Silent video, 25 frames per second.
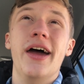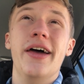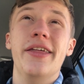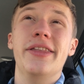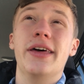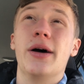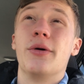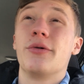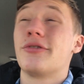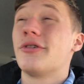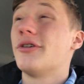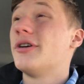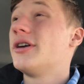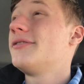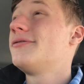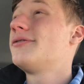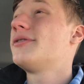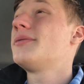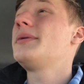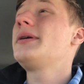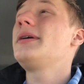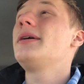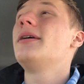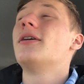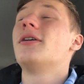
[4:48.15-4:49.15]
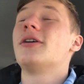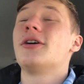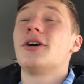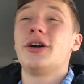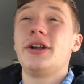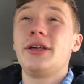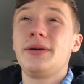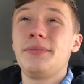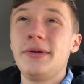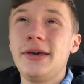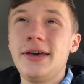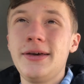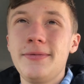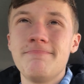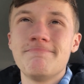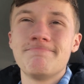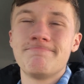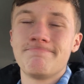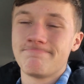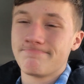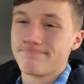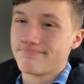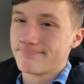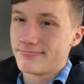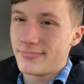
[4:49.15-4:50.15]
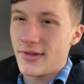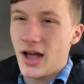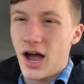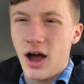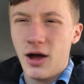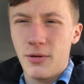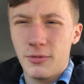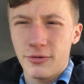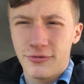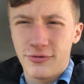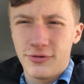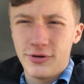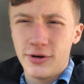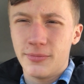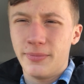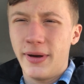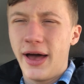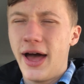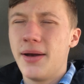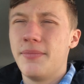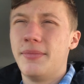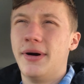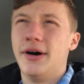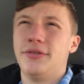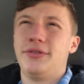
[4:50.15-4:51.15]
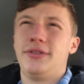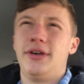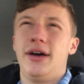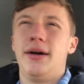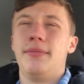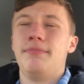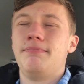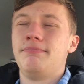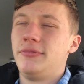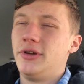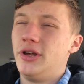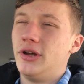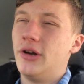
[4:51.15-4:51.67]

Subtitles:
and that was hurting me, I almost feel bad about that.